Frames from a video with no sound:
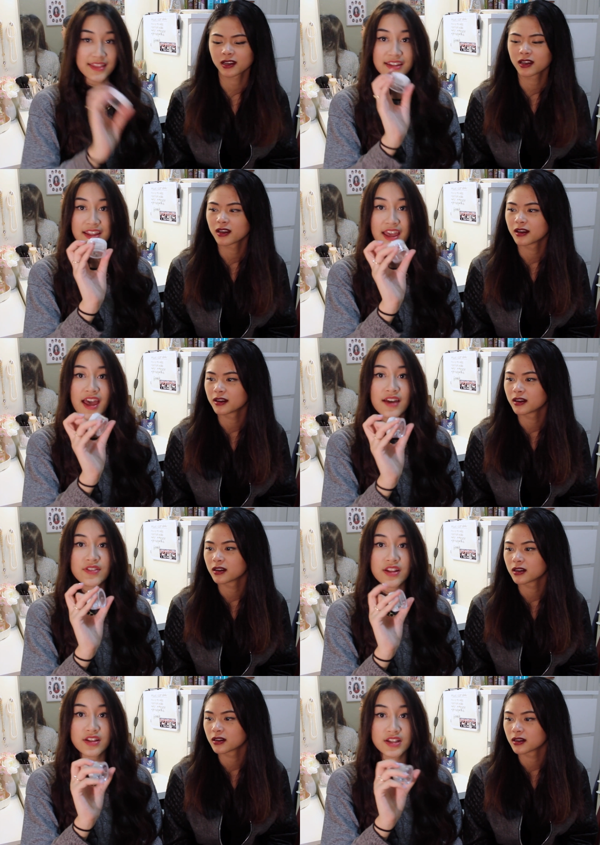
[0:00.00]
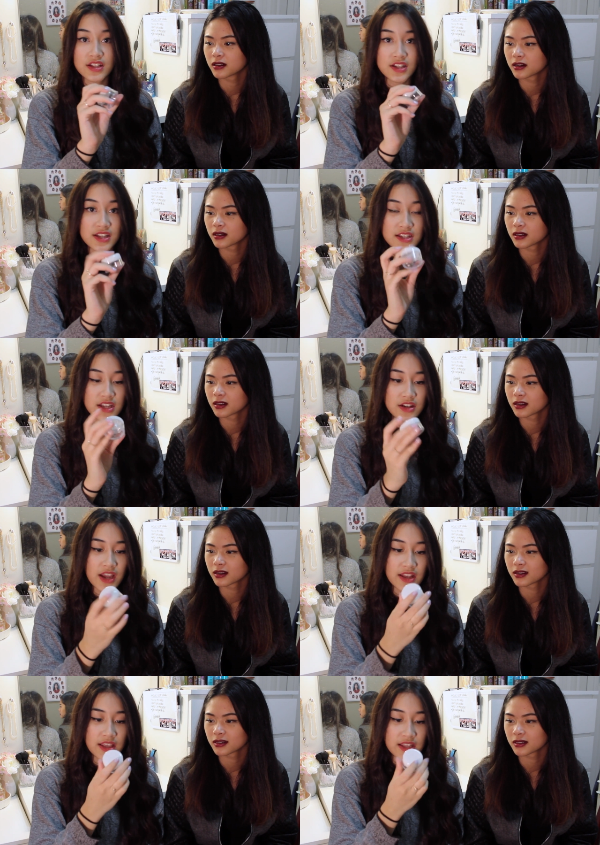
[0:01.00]
Speaker 1: And then I have another little container
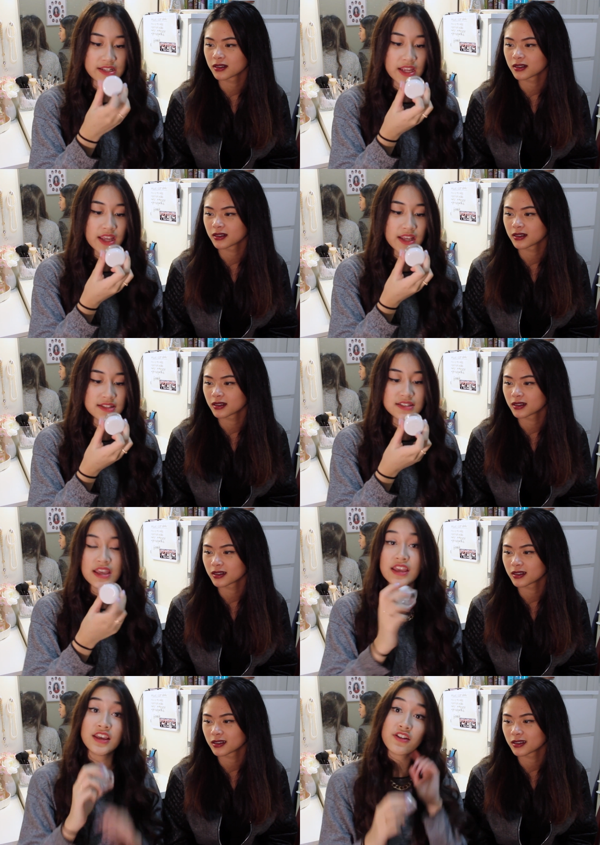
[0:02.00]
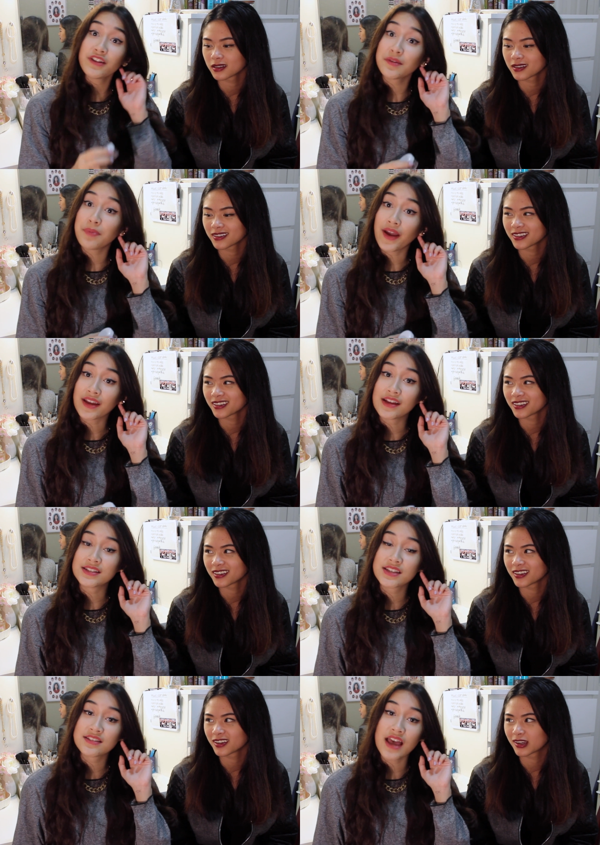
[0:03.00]
and it contains earring
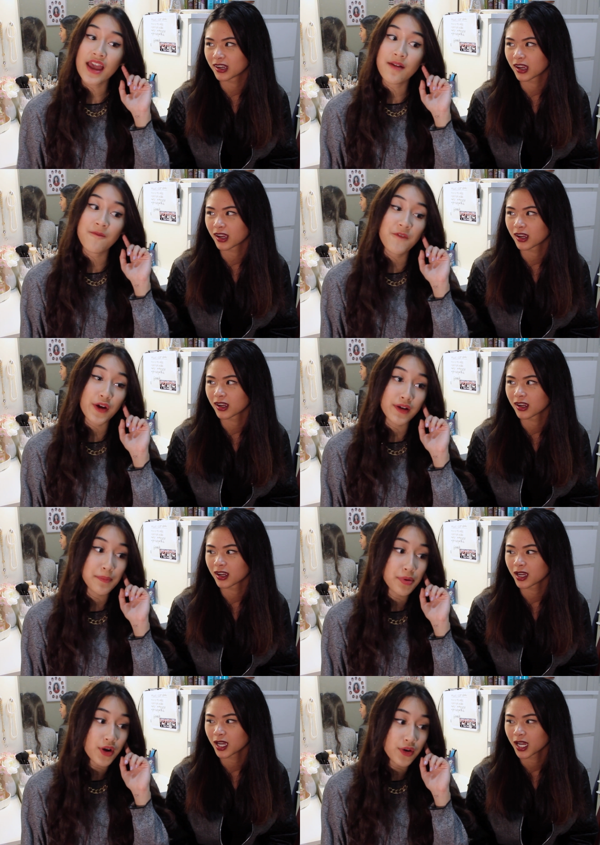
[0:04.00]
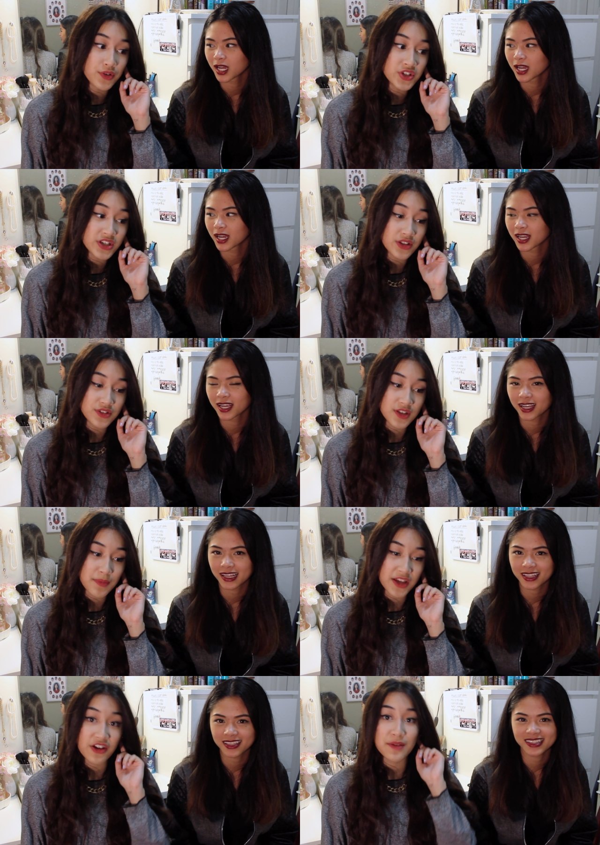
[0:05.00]
backings because I am very prone to losing
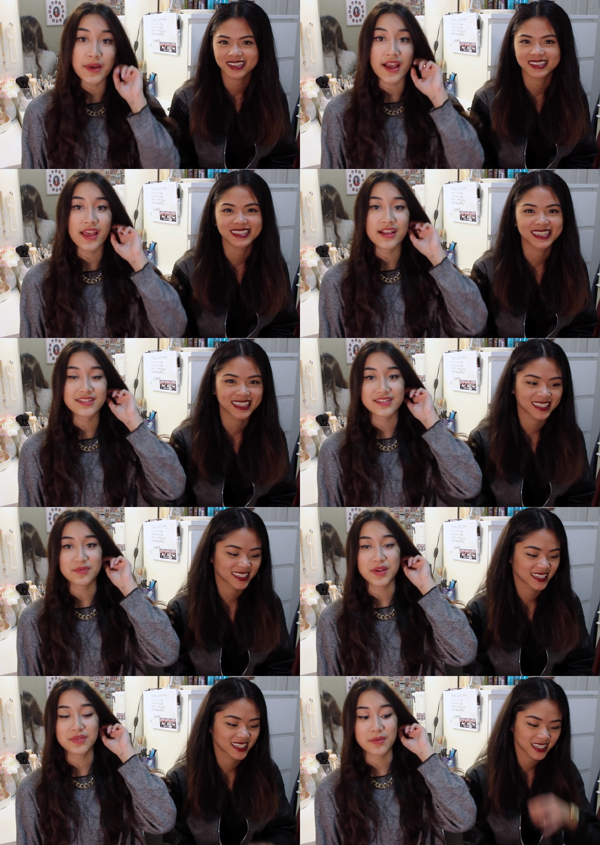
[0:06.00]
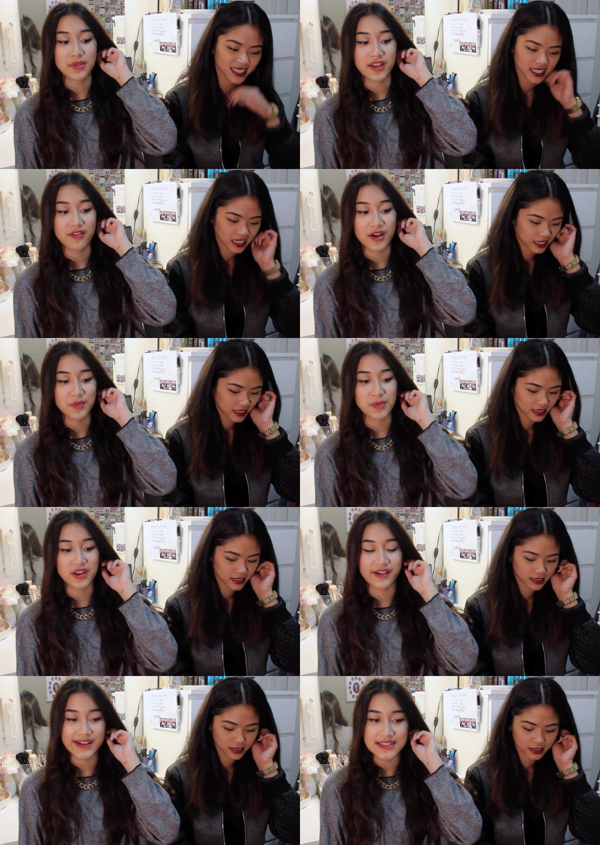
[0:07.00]
my earring backings because sometimes I play around with my
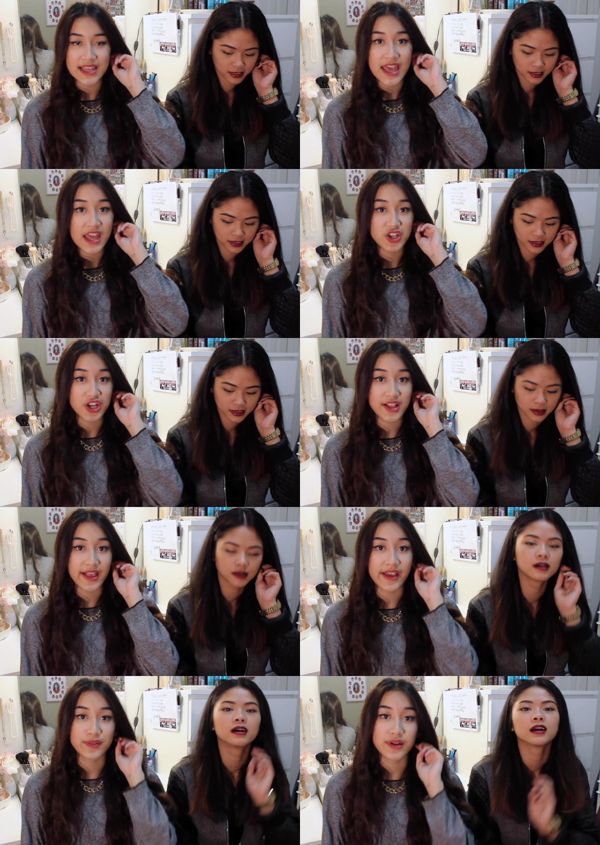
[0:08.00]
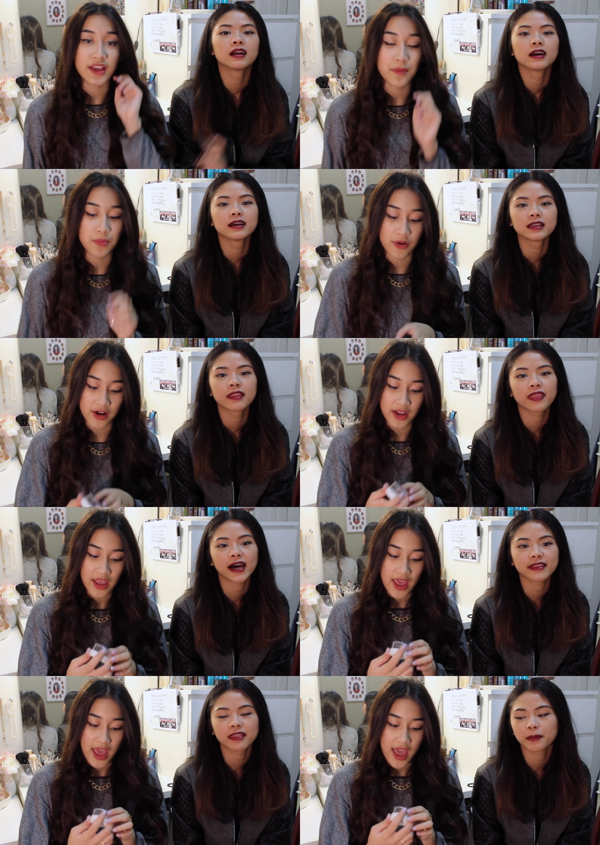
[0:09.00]
earrings during class when I get bored.
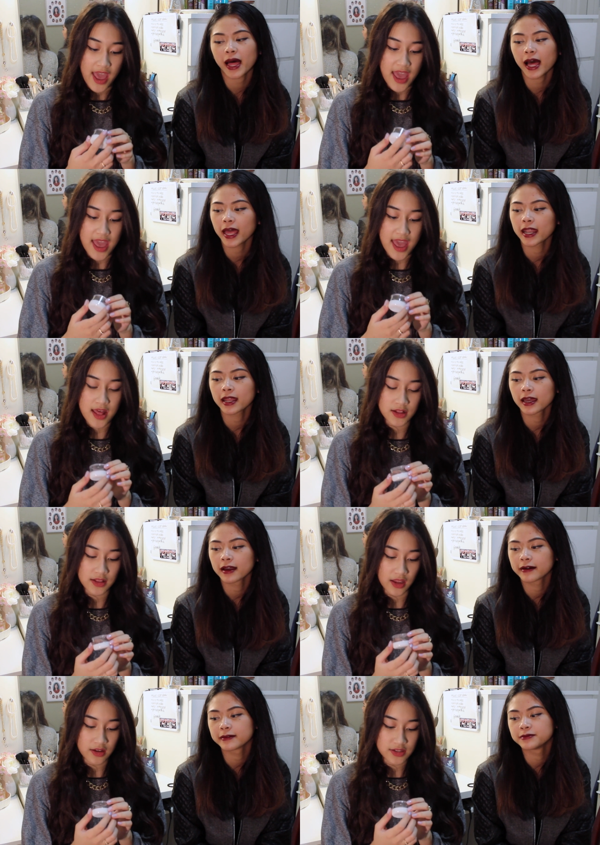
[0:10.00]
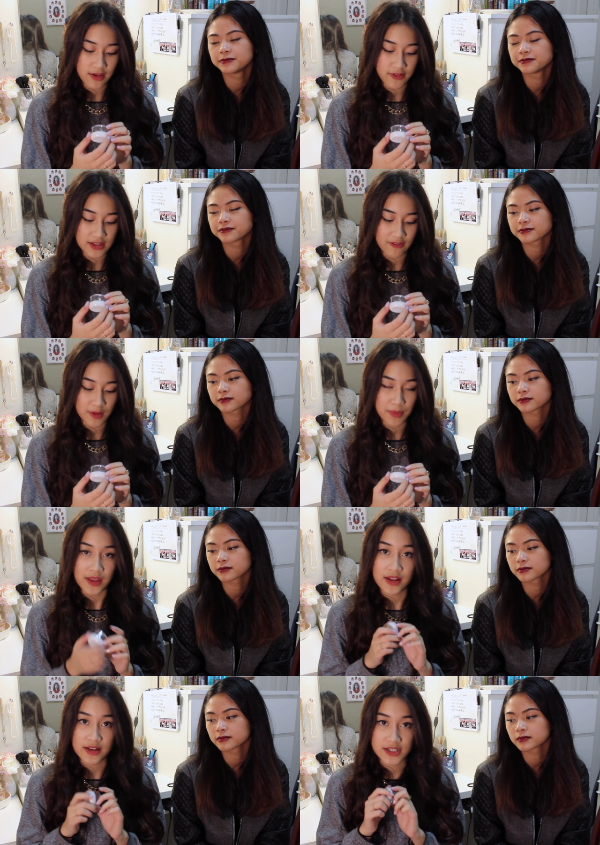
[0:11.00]
Back And um, I also have a safety
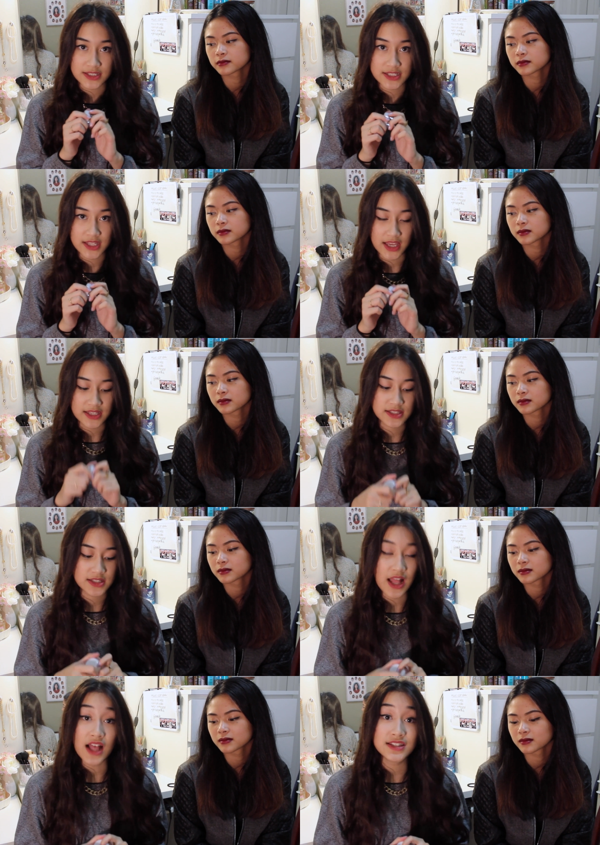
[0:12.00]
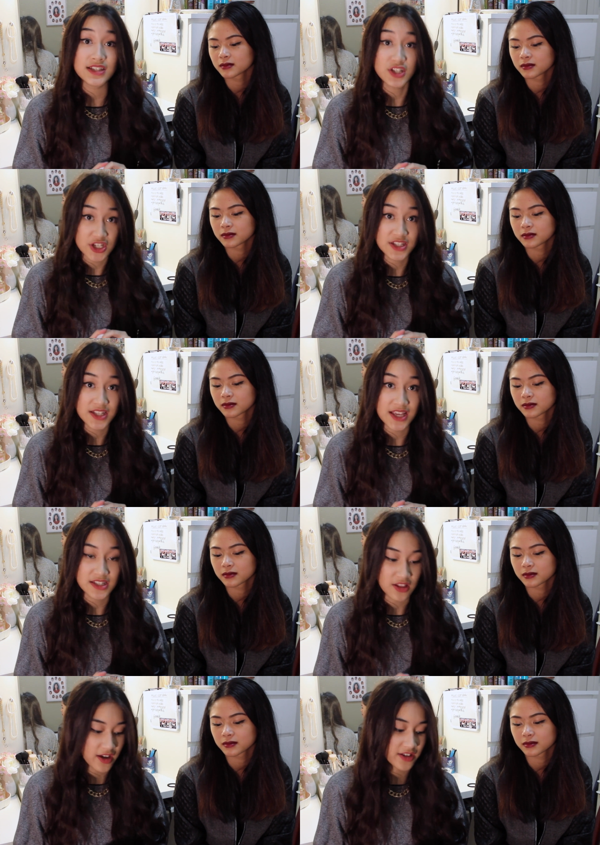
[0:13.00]
pin just in case. I'll say just in
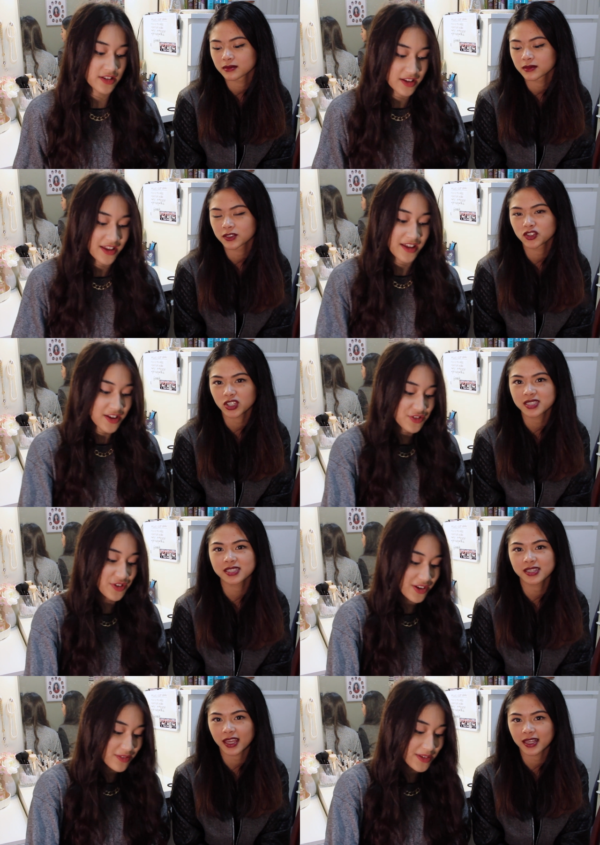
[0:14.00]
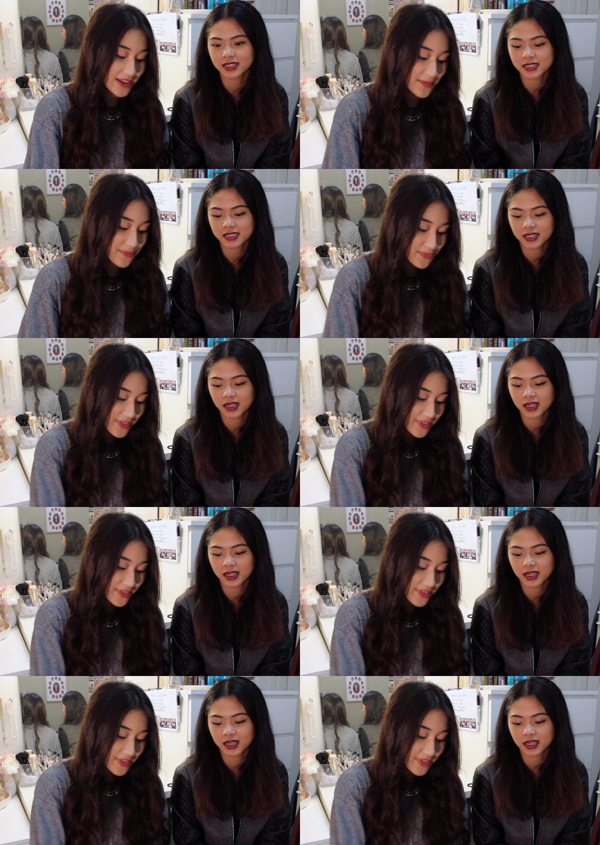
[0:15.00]
case a lot. Just trust me.